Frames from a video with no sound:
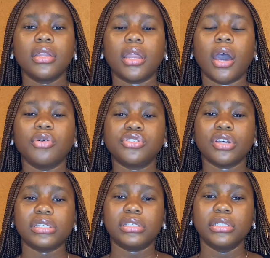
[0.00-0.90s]
that i'll
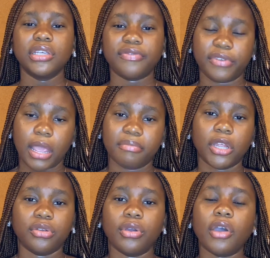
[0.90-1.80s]
just give them
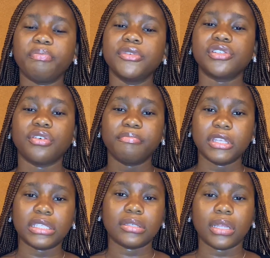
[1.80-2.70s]
that they'll help me
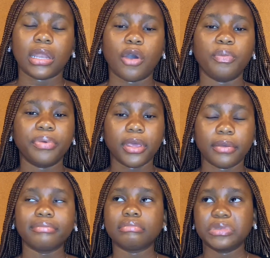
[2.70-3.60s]
submit it Then i'll pay